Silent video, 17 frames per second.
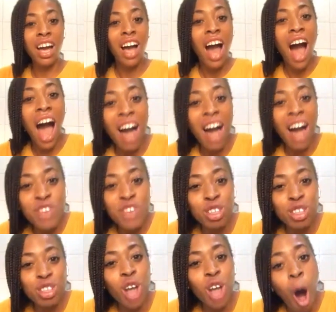I
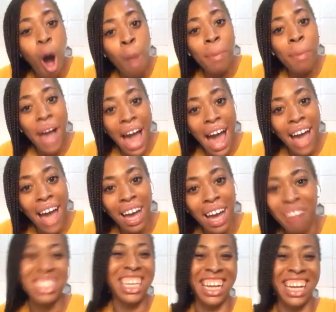used the whole bag. I'm
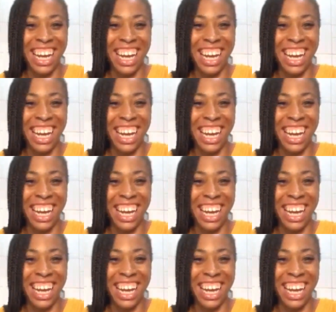just kidding.